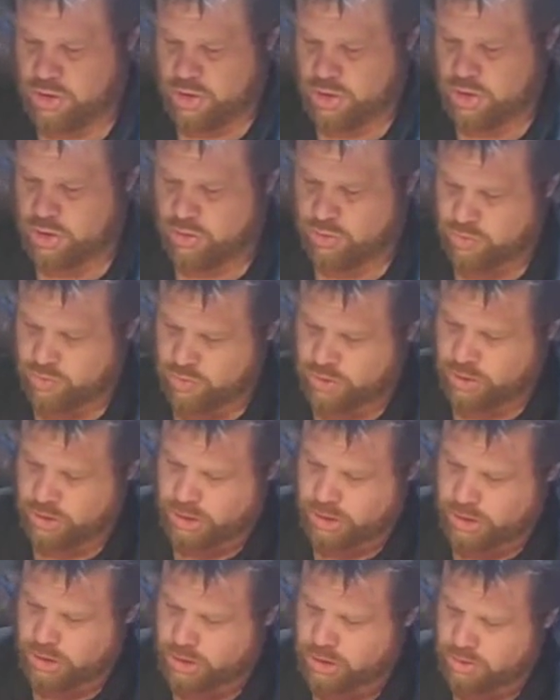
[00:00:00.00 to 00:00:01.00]
So
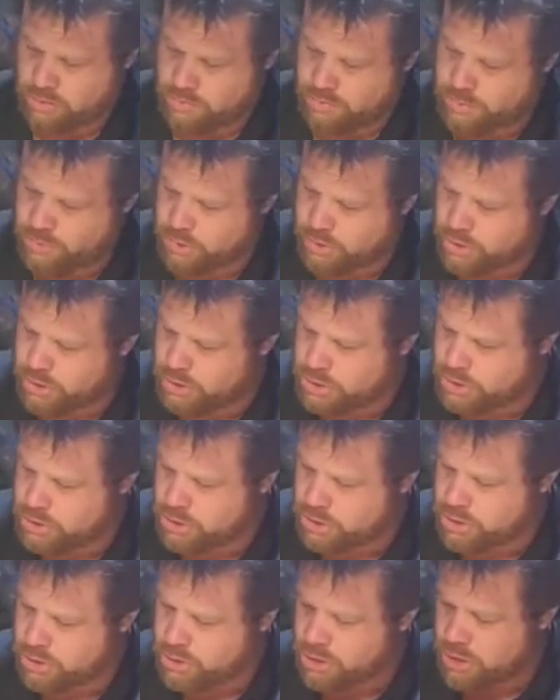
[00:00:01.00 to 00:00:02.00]
again, push,
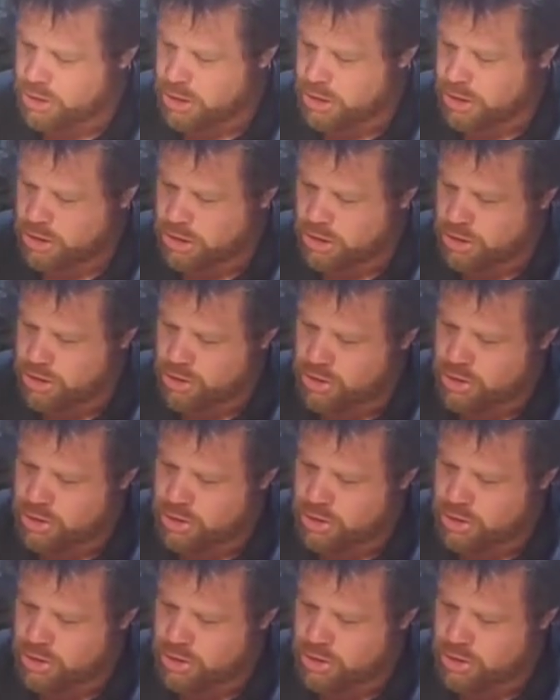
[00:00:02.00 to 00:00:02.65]
turn,